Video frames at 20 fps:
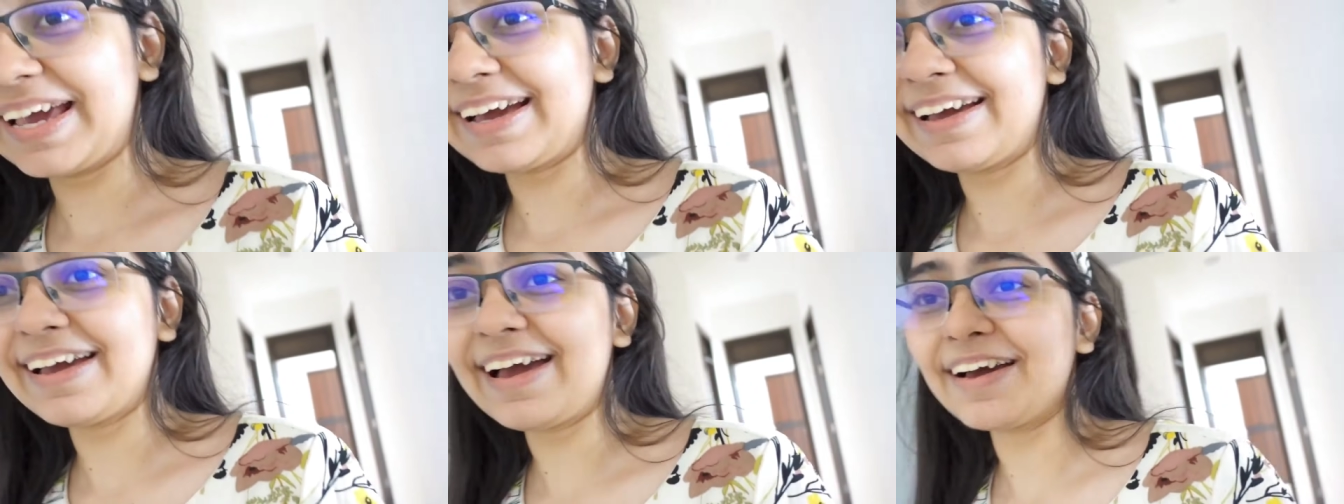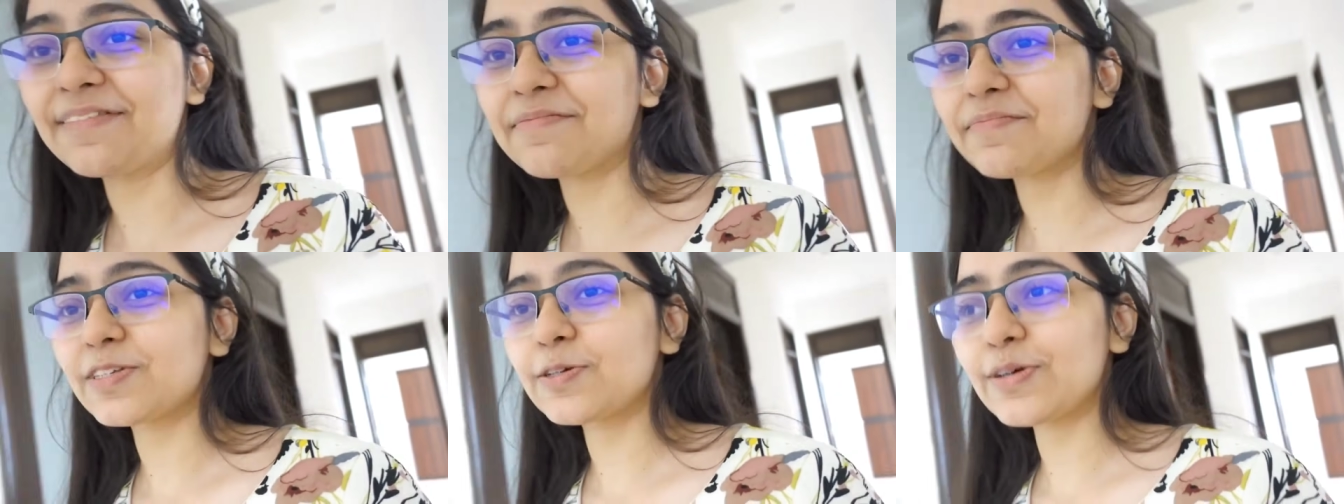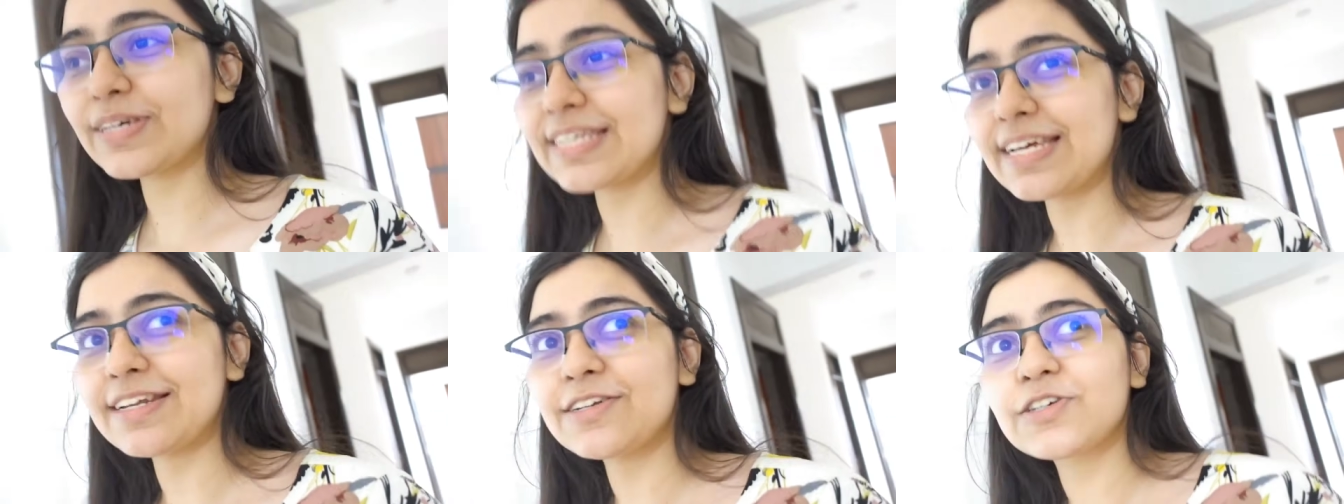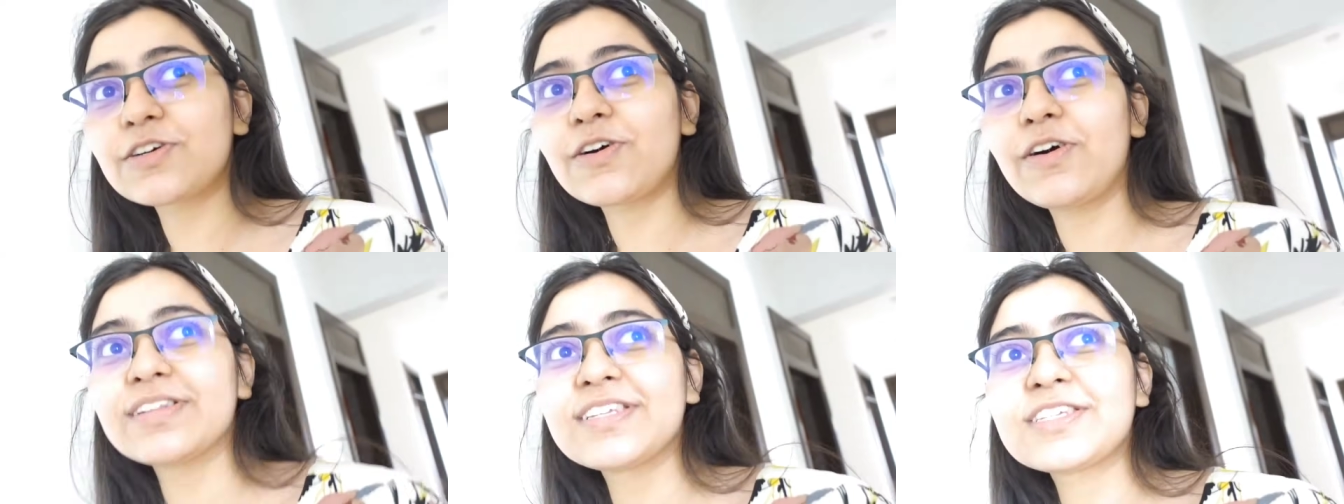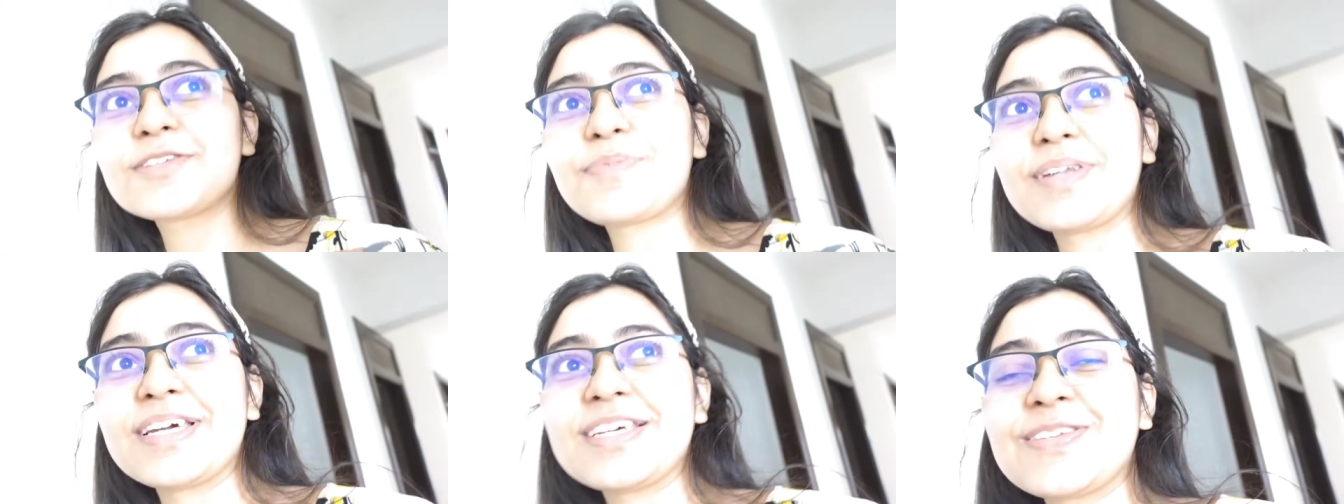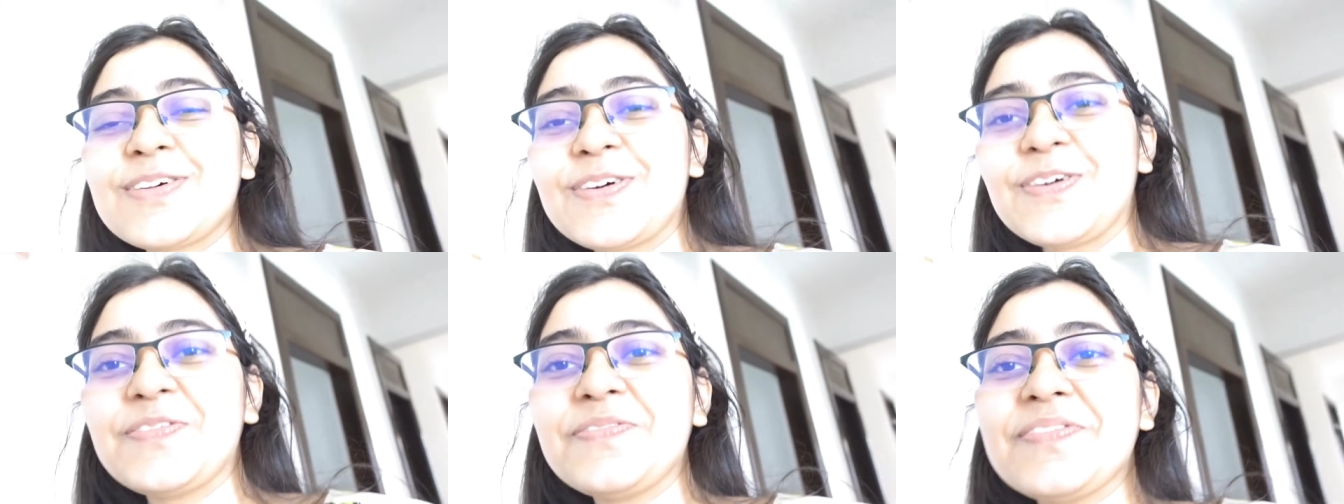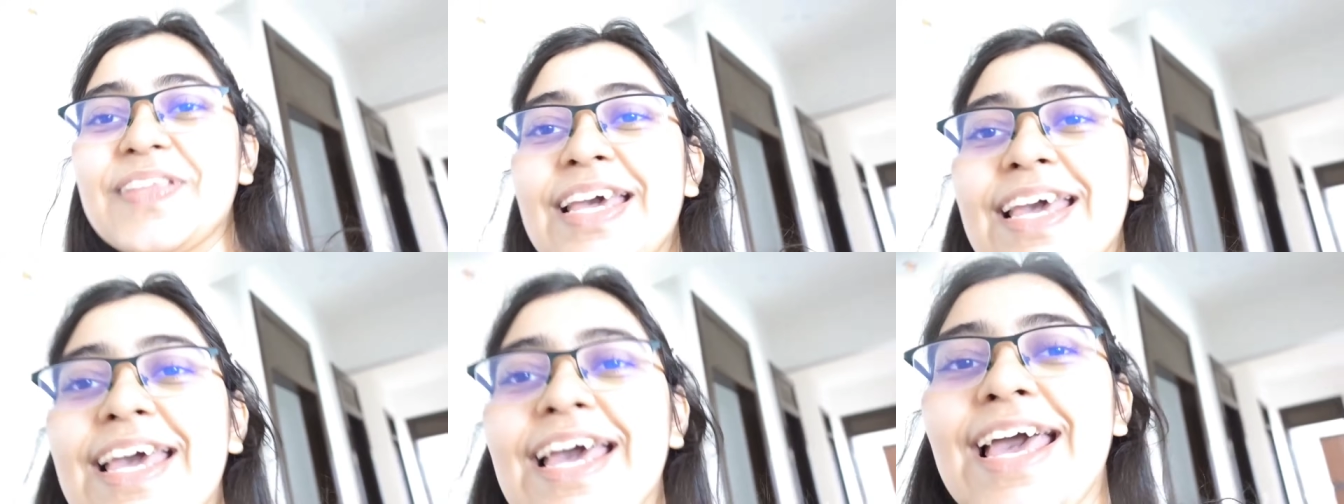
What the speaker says: Like I'm so excited to call this place home.